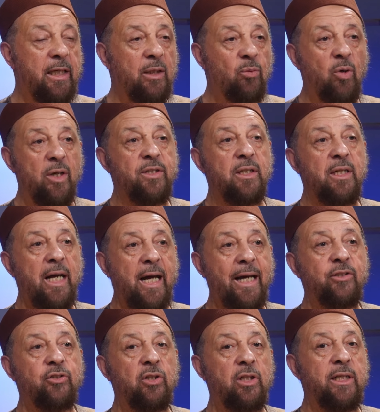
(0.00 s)
It wasn't
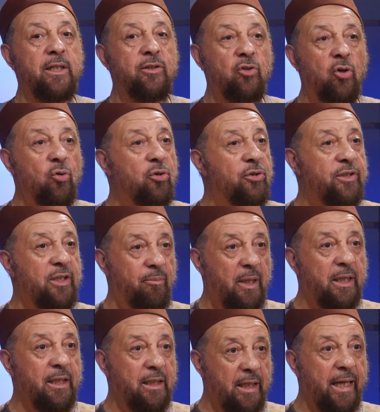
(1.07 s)
actually a total
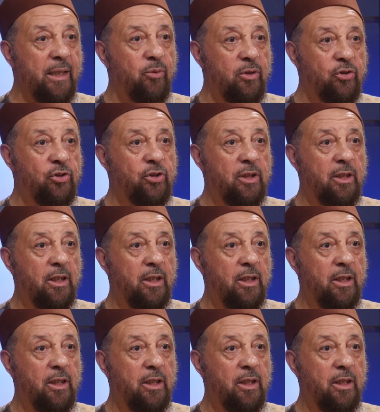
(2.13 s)
Semitic language.